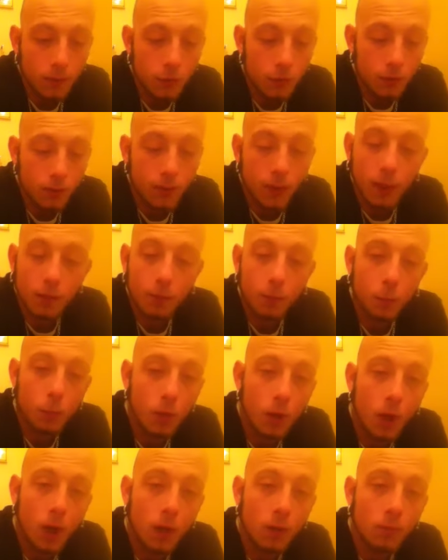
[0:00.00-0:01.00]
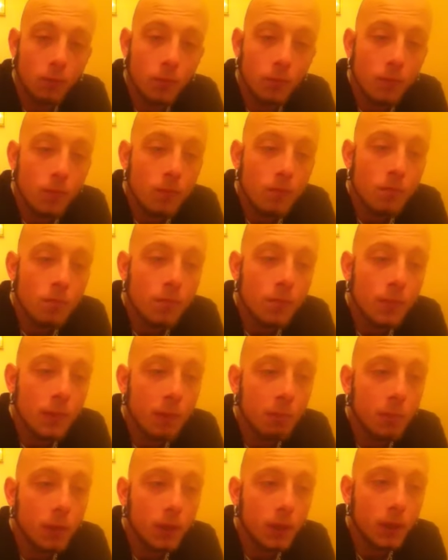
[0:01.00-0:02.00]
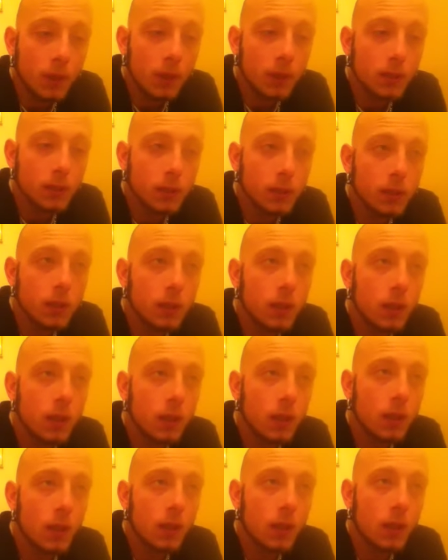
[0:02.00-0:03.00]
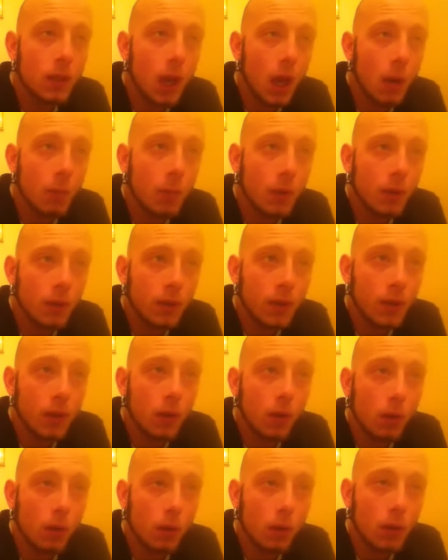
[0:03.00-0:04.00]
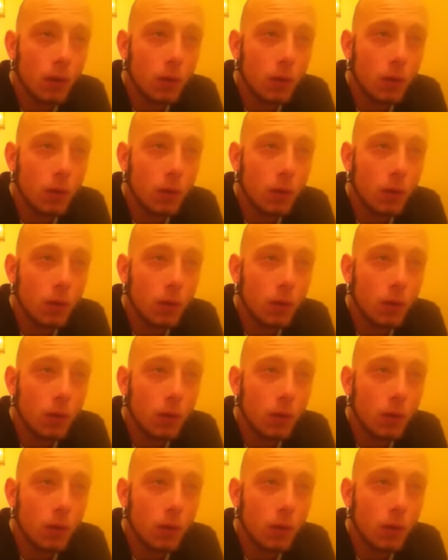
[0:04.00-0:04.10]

shouldn't have a problem. Because I've been there a